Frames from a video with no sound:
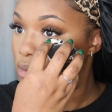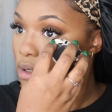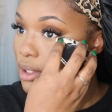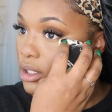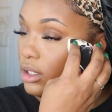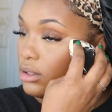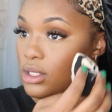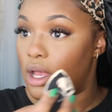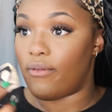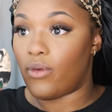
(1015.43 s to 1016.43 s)
want me to do
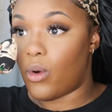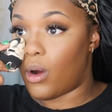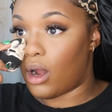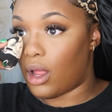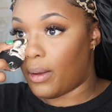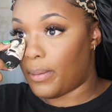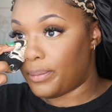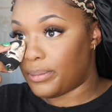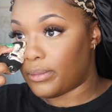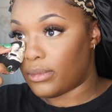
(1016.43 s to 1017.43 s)
something for
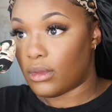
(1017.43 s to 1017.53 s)
them.